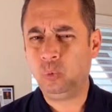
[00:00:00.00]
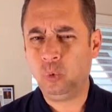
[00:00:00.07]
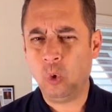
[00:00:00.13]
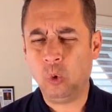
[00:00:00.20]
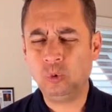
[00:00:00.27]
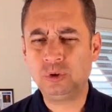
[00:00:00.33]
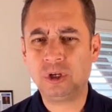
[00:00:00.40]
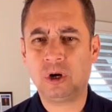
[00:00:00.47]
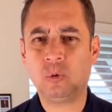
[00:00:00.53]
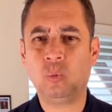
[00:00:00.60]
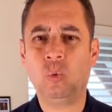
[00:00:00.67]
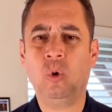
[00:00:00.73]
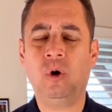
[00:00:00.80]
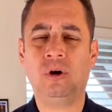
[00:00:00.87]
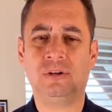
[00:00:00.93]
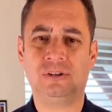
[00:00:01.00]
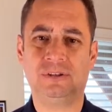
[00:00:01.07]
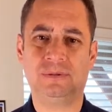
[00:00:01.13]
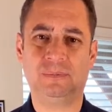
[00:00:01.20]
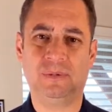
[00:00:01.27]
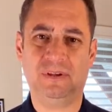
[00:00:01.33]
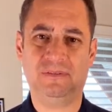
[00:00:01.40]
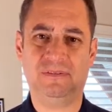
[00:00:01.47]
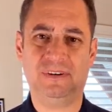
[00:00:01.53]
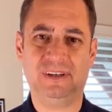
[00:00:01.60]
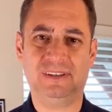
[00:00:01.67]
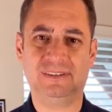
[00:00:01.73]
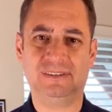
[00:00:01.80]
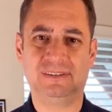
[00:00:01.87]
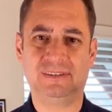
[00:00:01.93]
Those are words, my
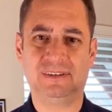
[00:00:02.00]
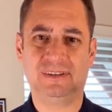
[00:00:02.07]
friend.